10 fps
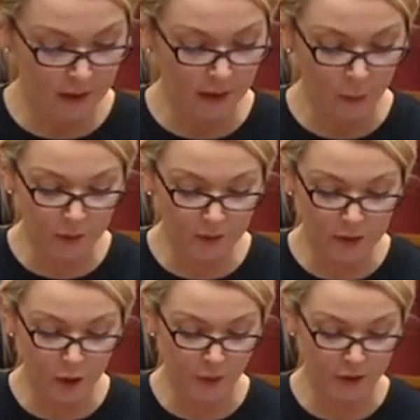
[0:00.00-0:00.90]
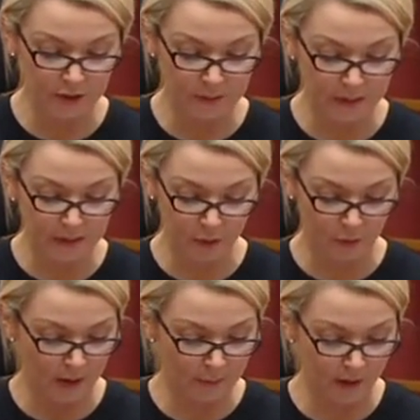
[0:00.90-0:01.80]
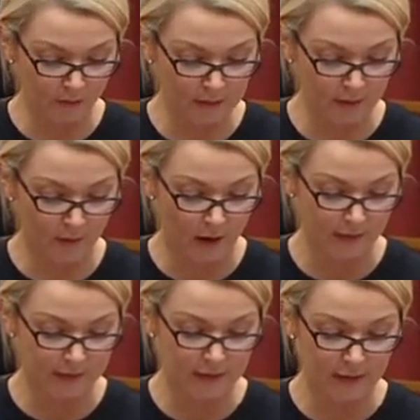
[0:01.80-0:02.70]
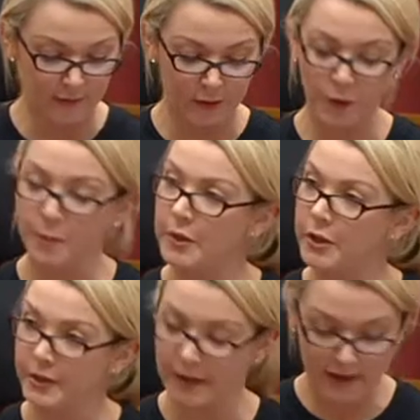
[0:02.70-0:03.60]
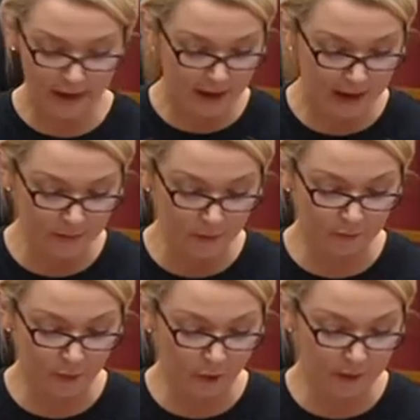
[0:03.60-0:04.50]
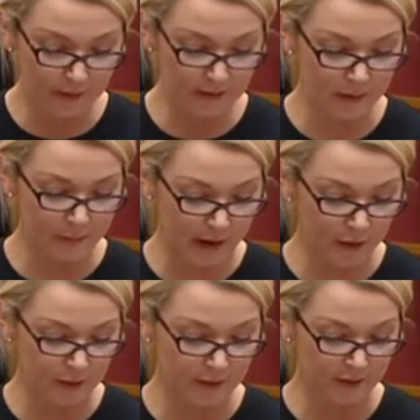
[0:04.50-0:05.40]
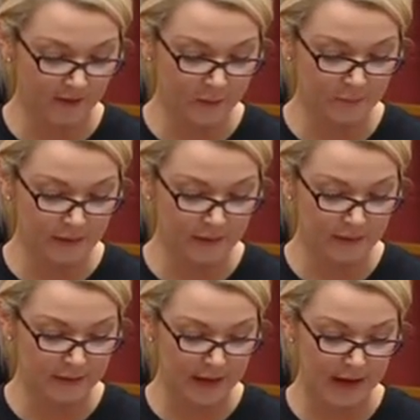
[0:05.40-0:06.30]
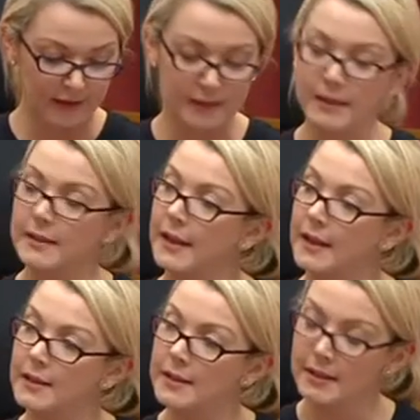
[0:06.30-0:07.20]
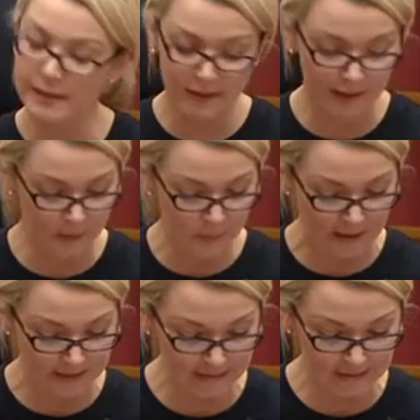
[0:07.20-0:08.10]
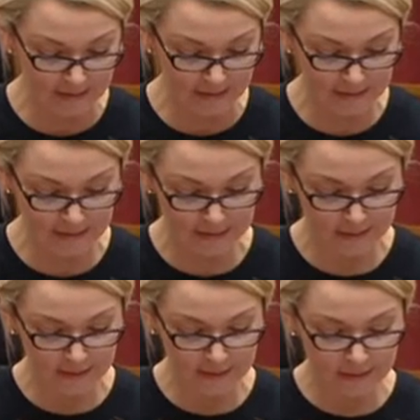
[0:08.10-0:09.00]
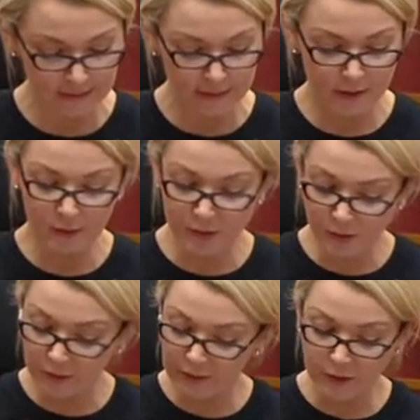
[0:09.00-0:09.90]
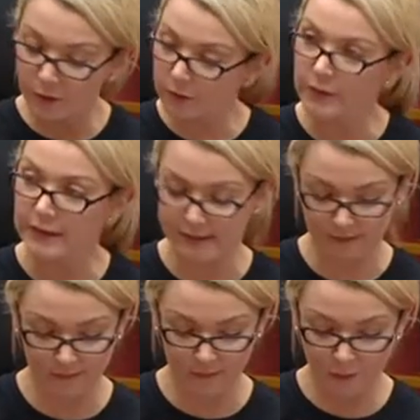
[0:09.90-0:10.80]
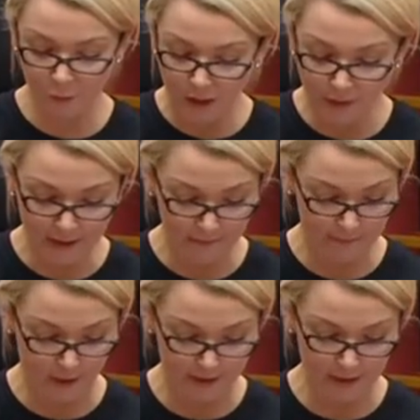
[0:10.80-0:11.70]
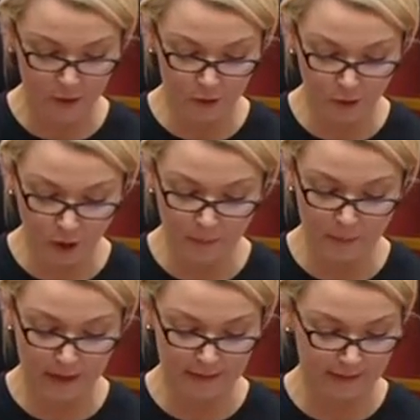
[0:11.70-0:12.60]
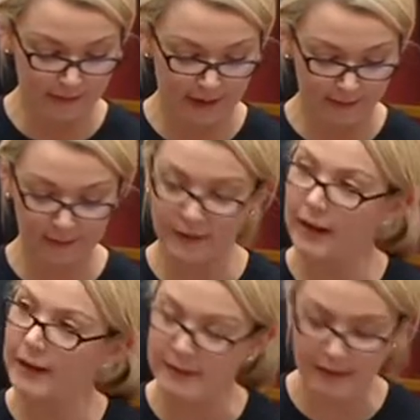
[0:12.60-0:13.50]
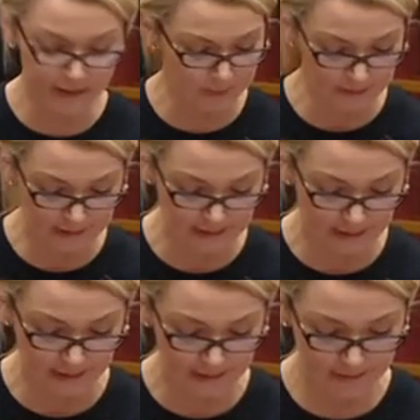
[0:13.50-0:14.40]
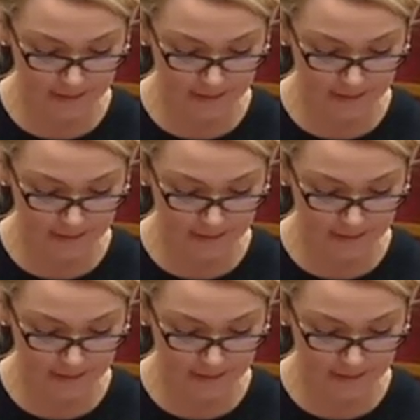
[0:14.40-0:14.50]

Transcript: I queried who I should speak to about rectifying the significant omission, and in referring me to the managers of government business in the House and the Senate, Senator Brandis said, "There is certainly no reason why that Friday should not be marked in the calendar as an estimates day.